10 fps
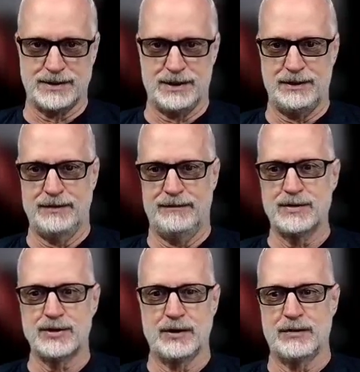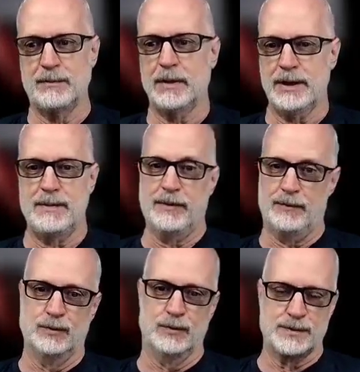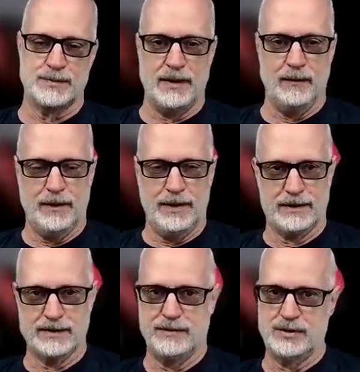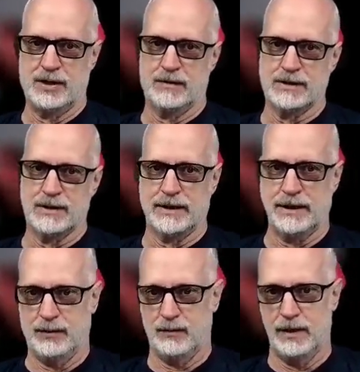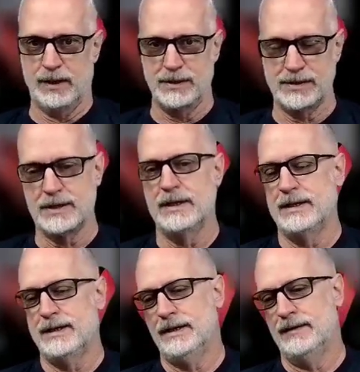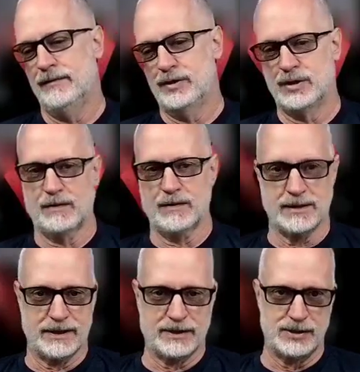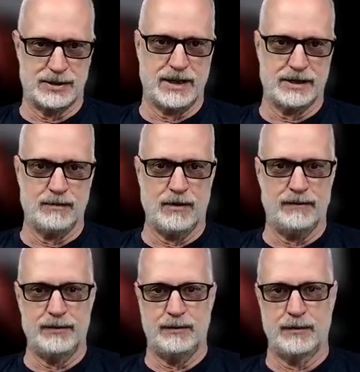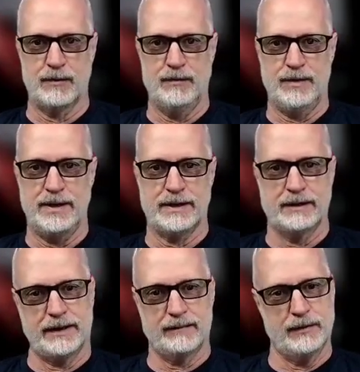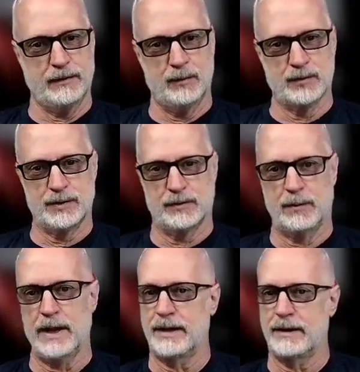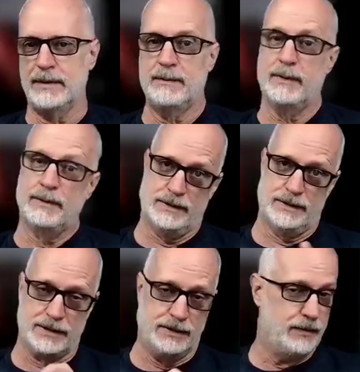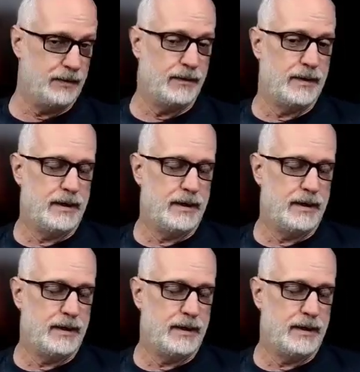getting the visionary to play by the rules, by the way, because visionaries like end runs and visionaries like to just kind of go off and do their own thing. And like, well, the rules don't apply to me, but yes, they do.